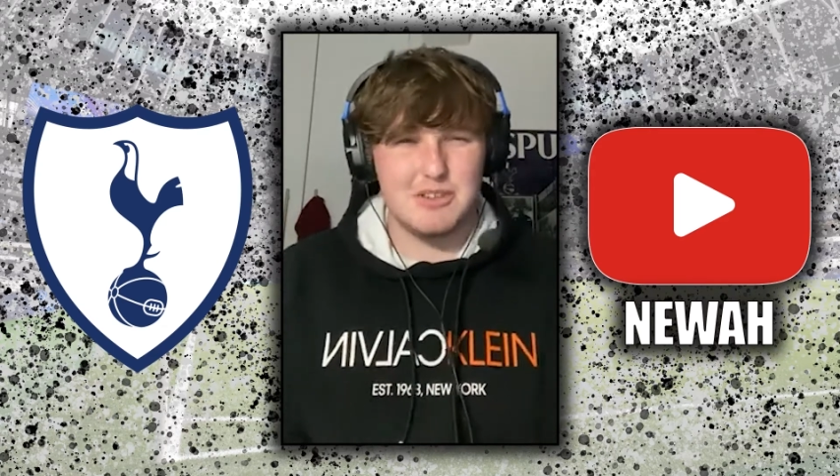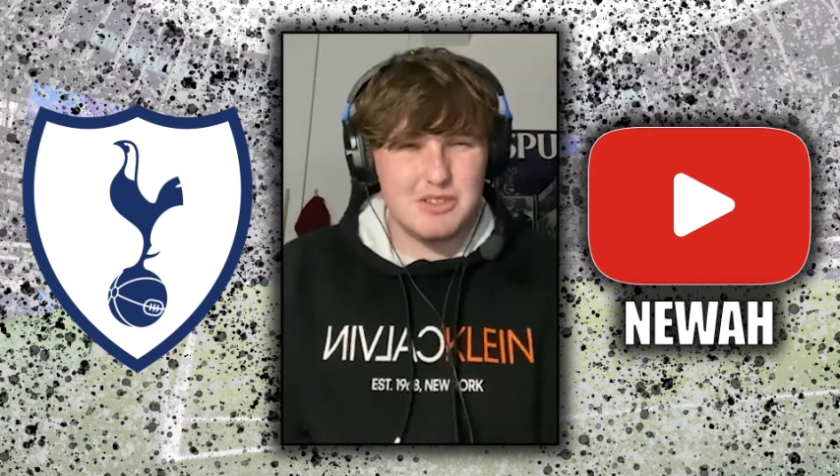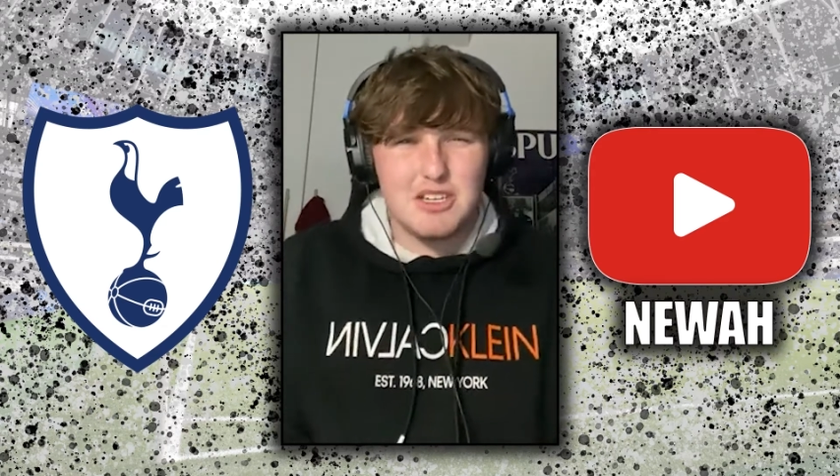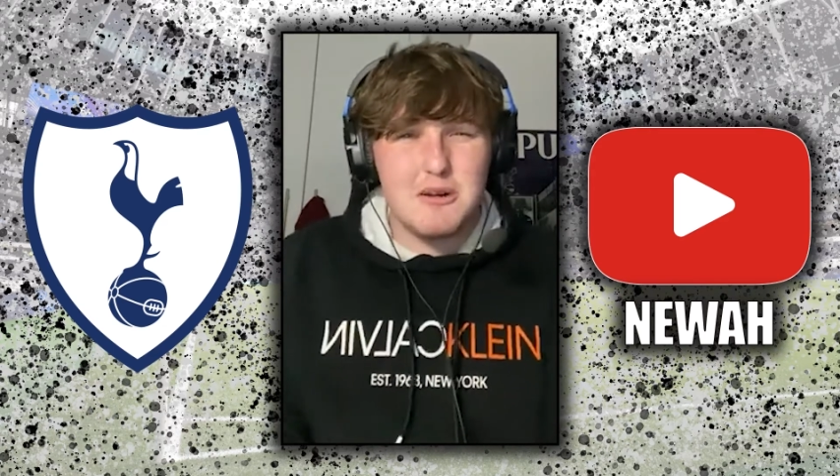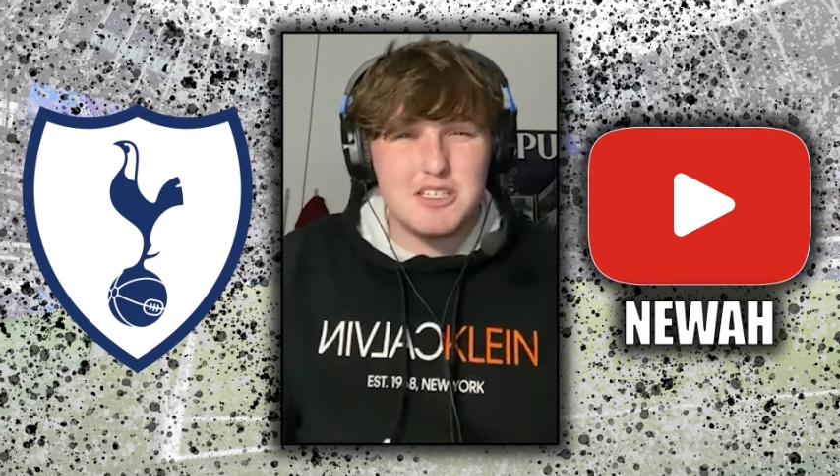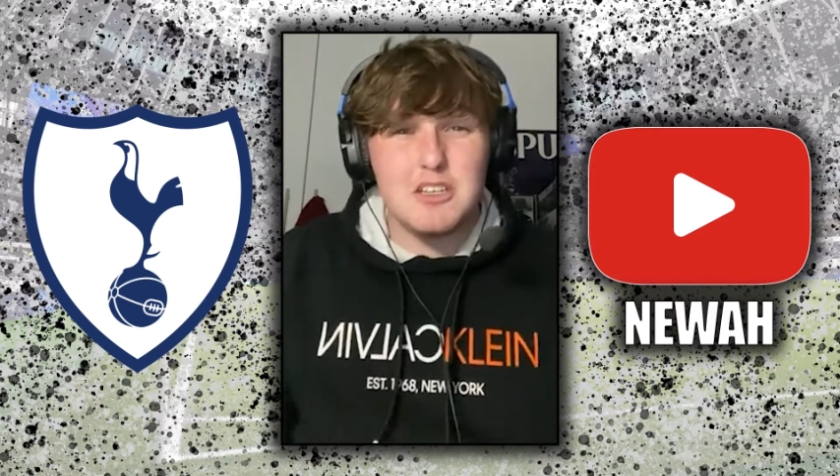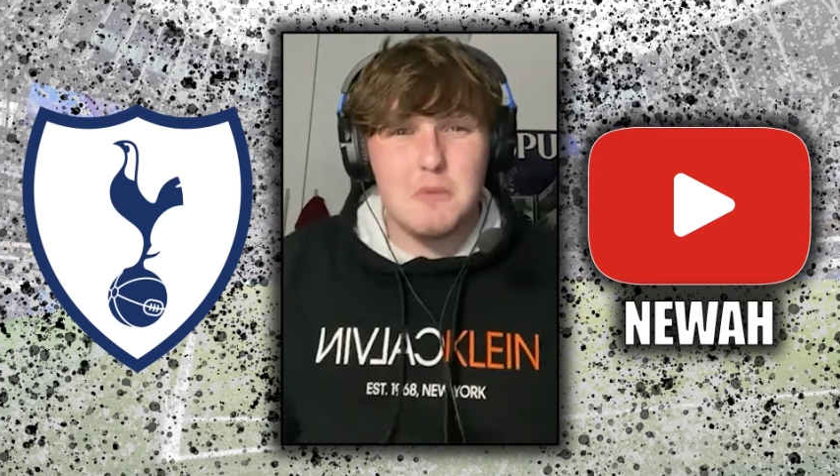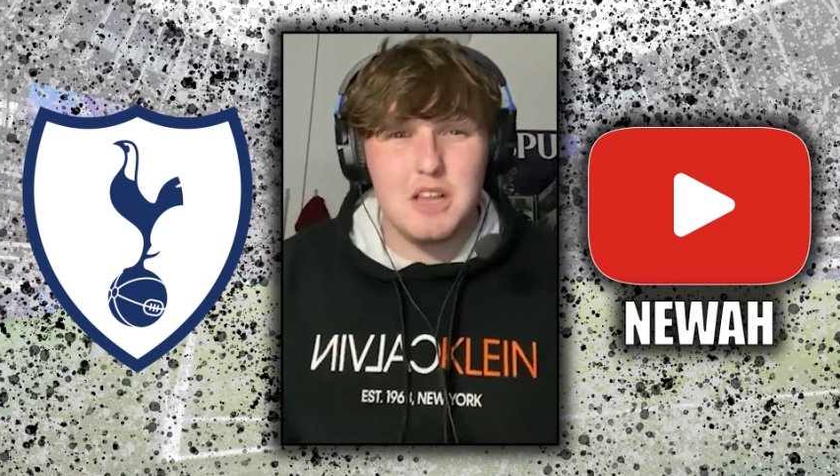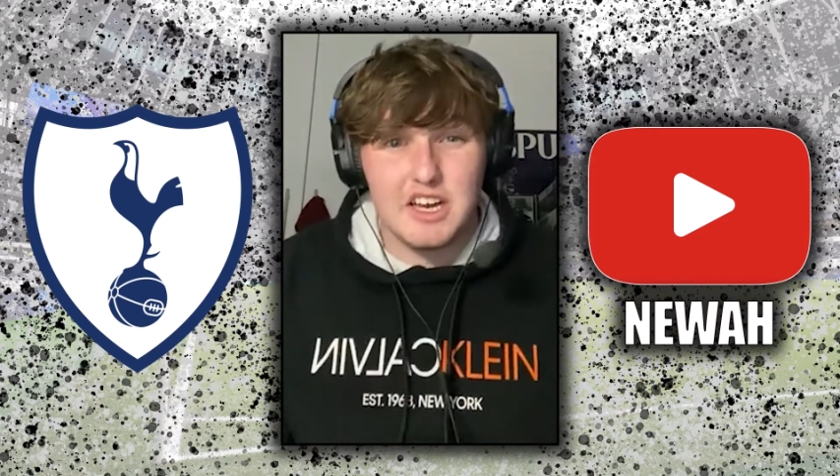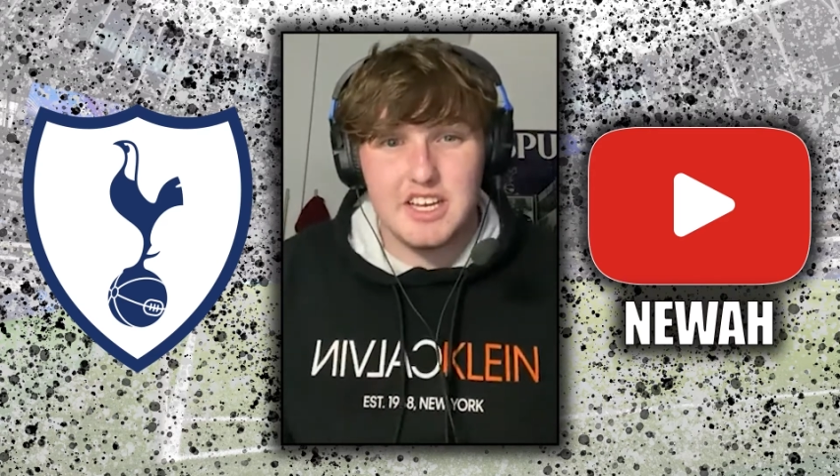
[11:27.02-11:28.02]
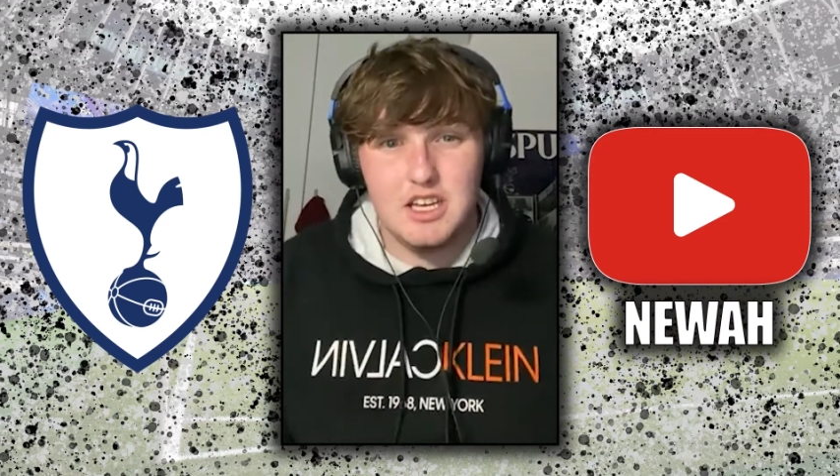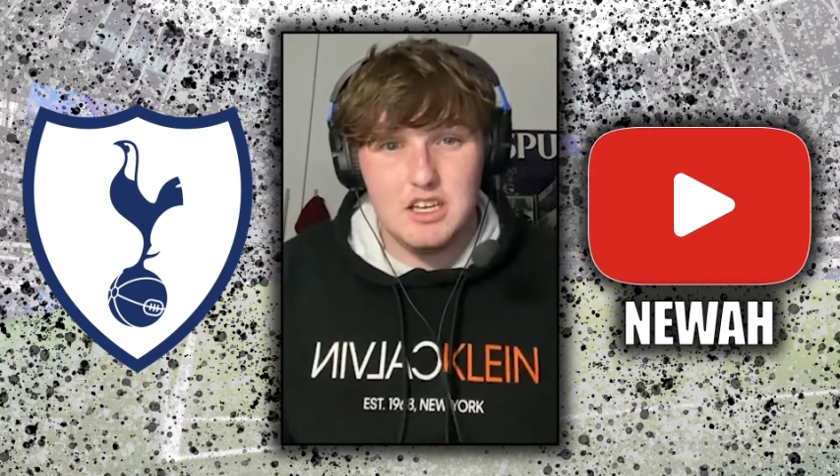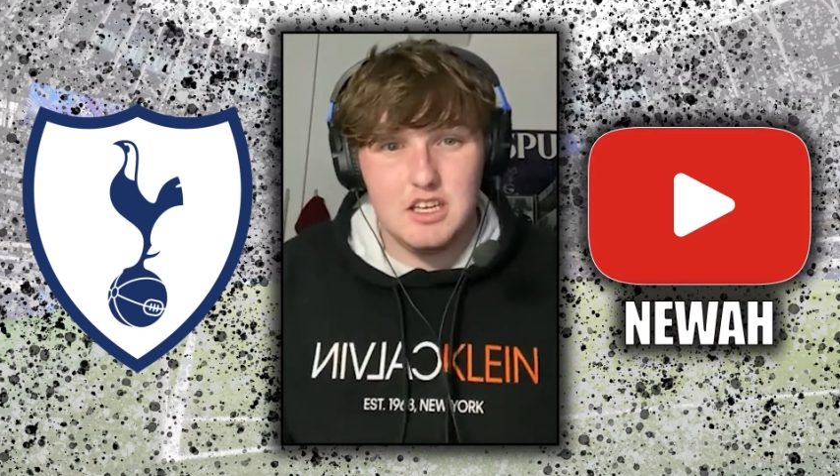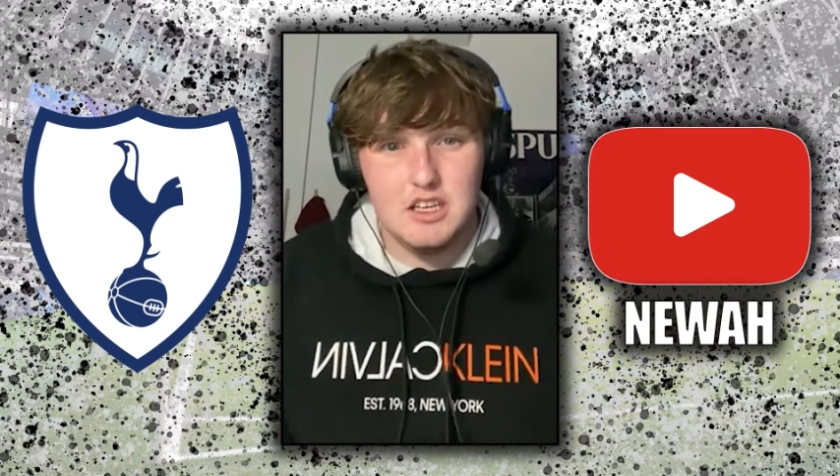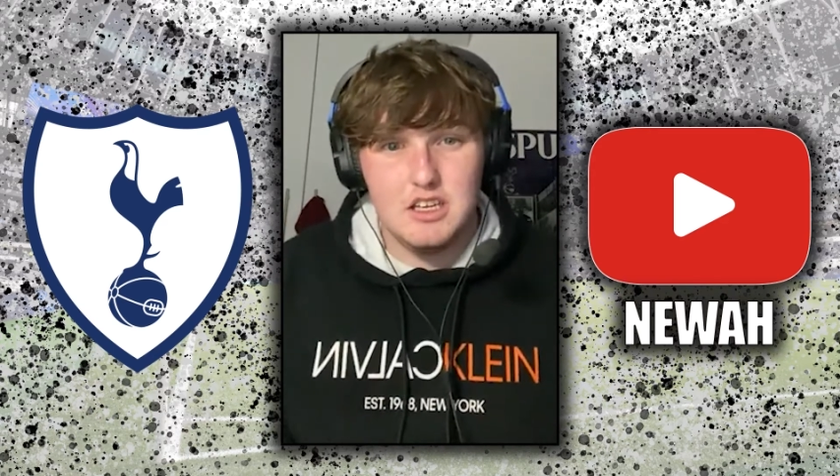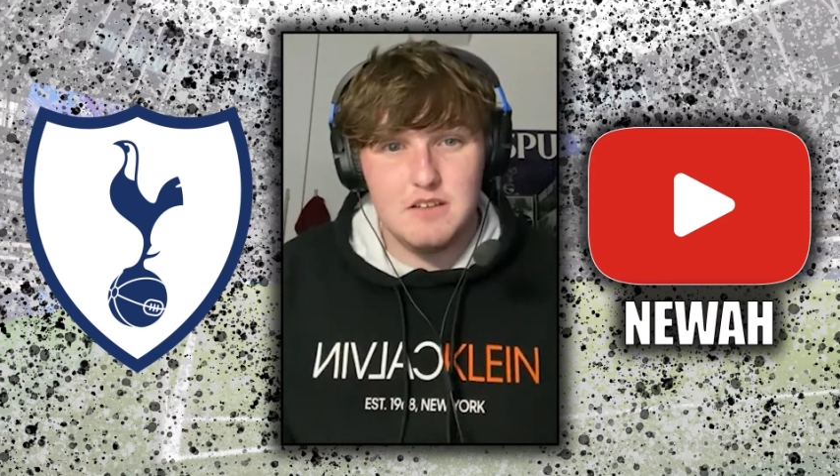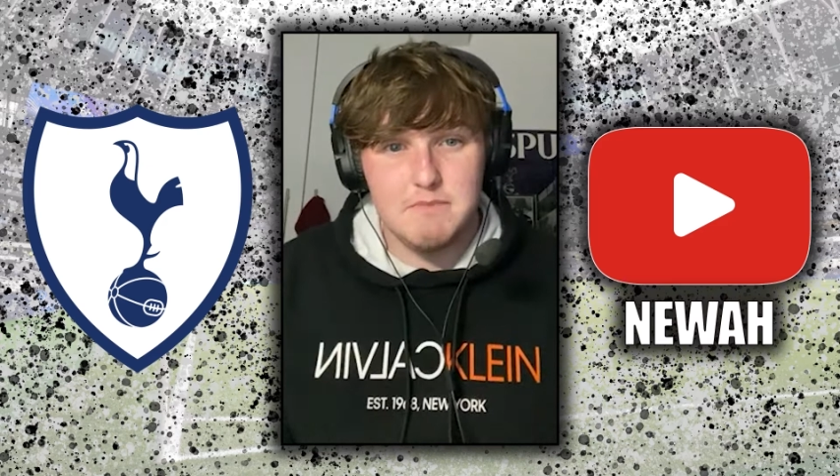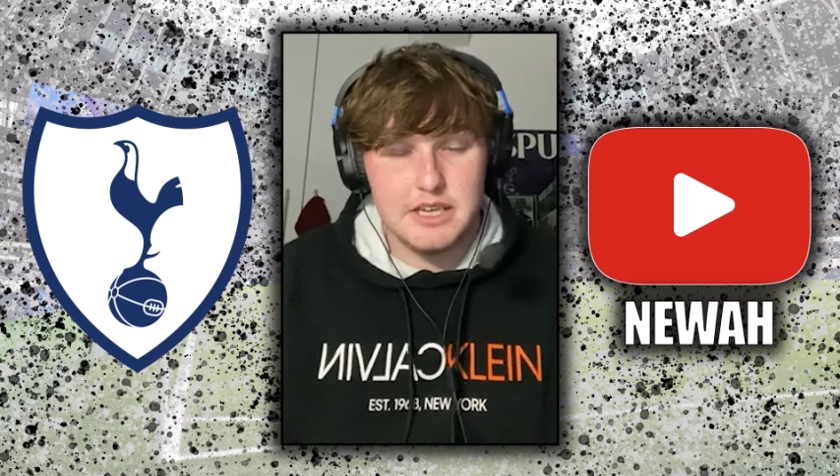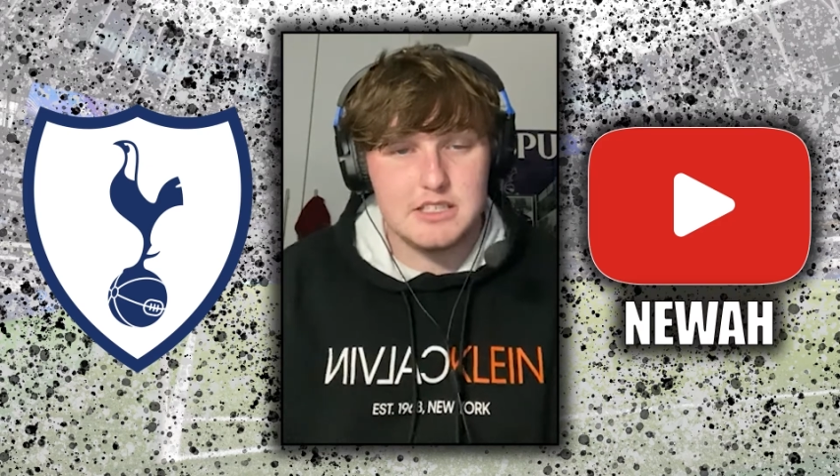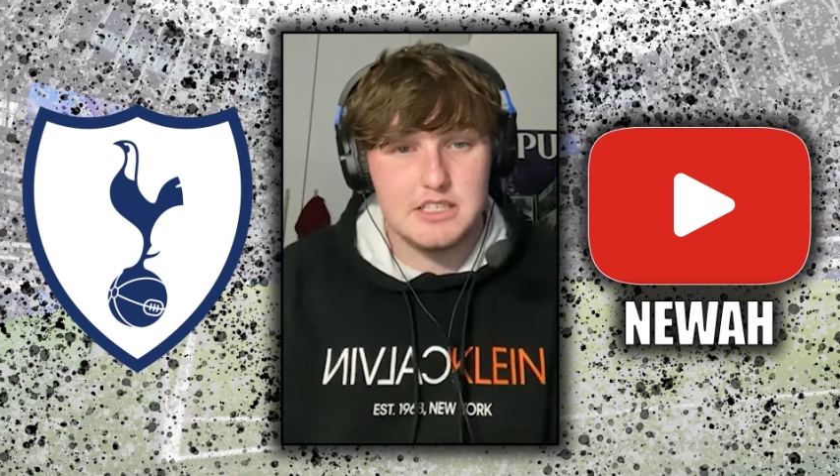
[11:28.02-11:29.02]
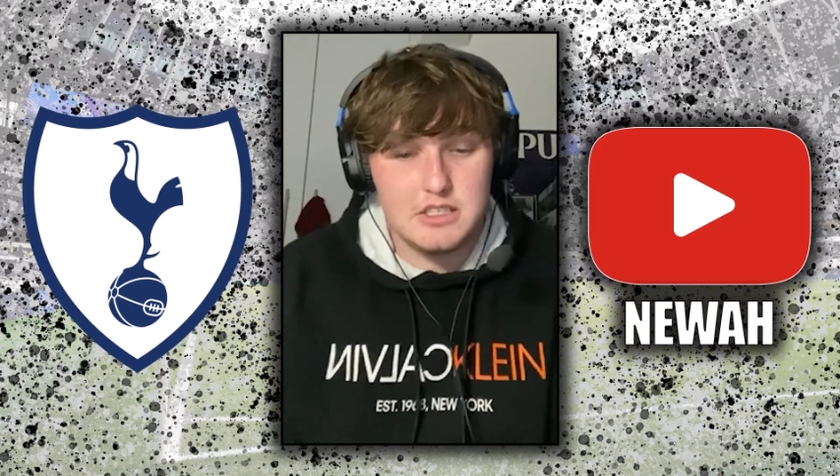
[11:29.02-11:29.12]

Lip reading: Stop lying. Basically,